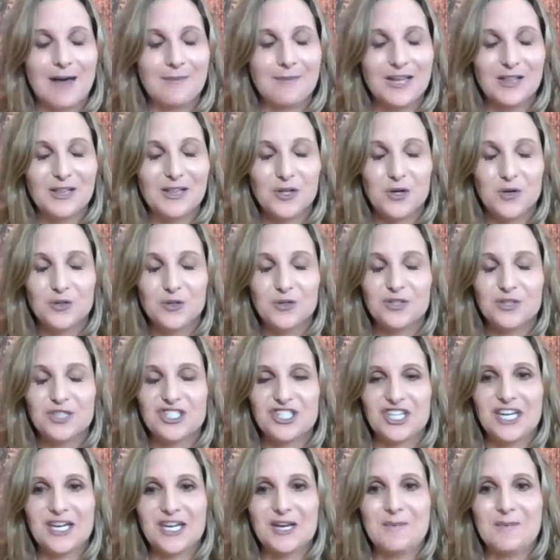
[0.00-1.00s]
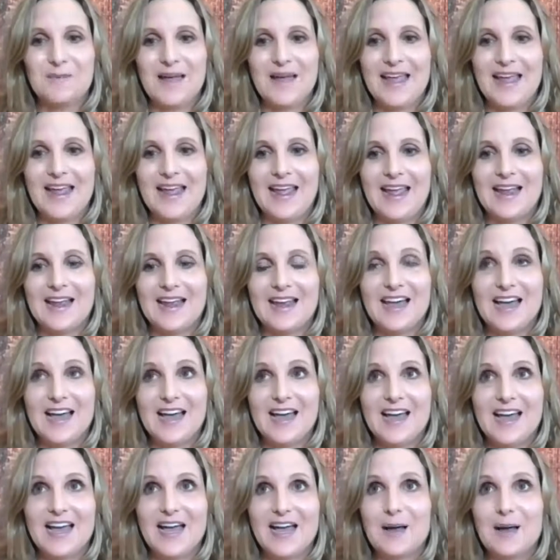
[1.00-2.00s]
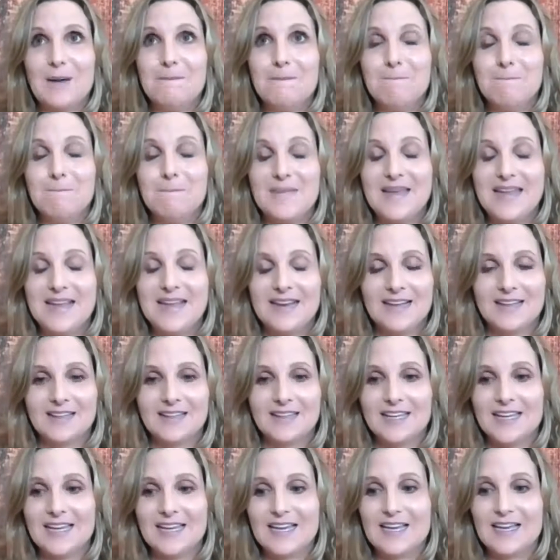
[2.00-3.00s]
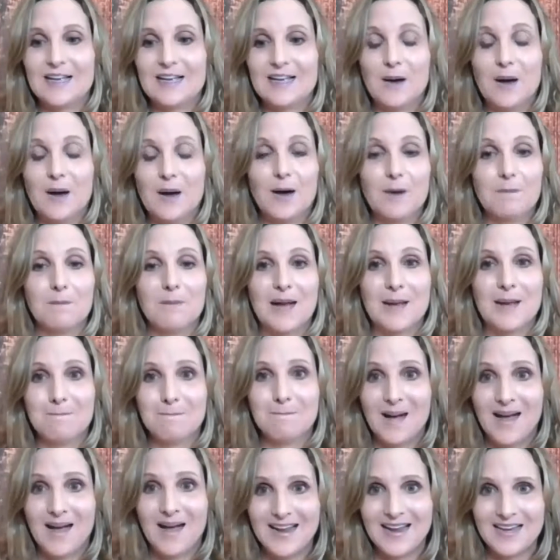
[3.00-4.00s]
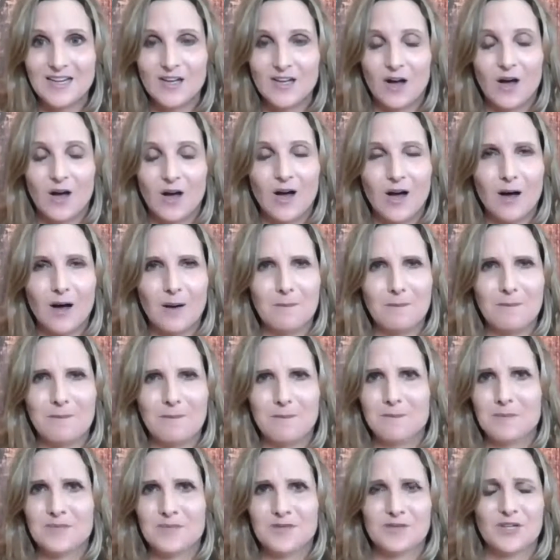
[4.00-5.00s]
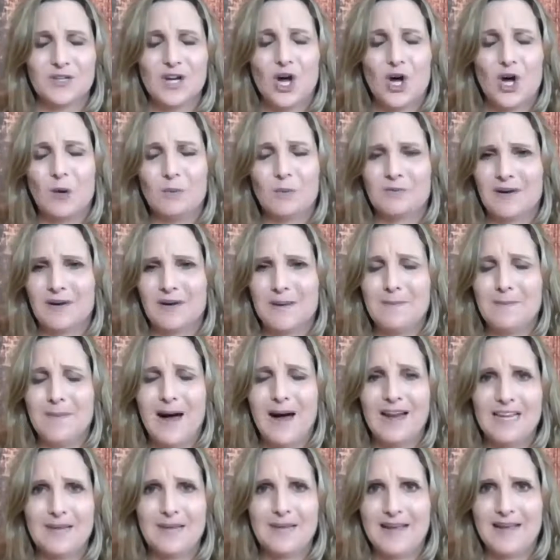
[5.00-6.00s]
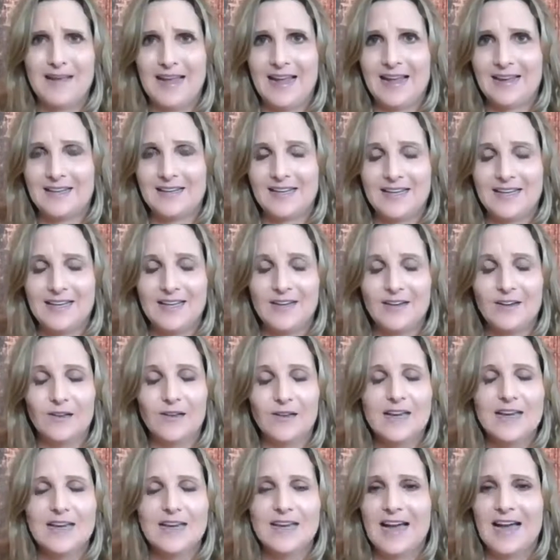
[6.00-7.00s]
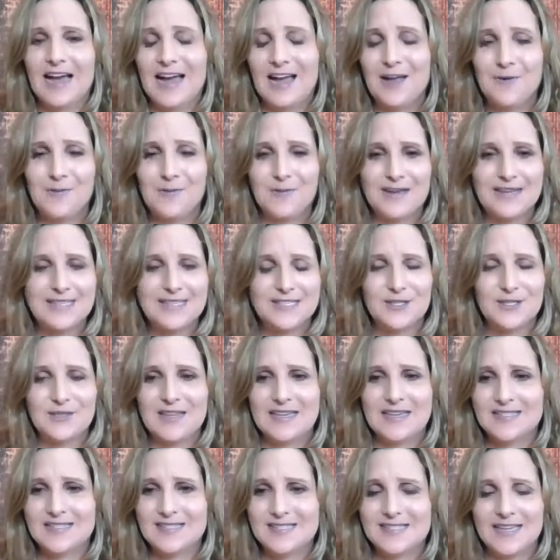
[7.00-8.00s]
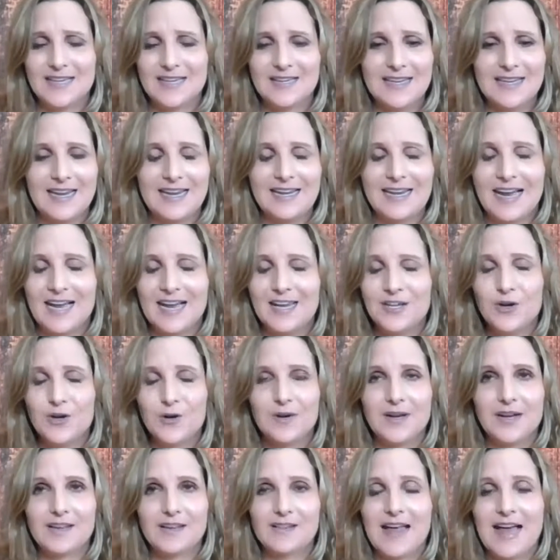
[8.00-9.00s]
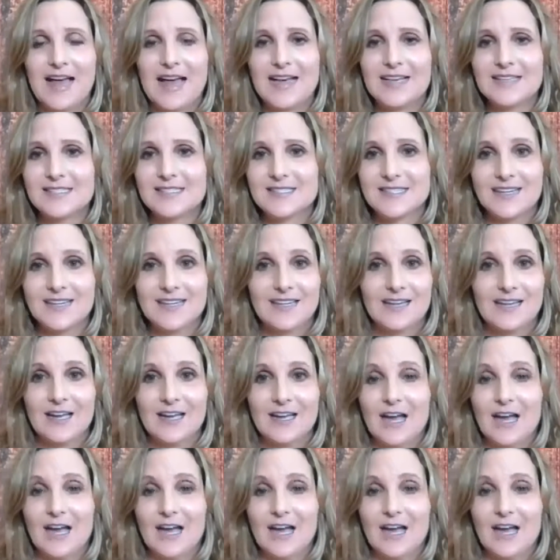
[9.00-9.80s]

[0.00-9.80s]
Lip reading: at my local gym, and immediately my mind calmed, my body began to heal. I went to this Sunday night yoga class,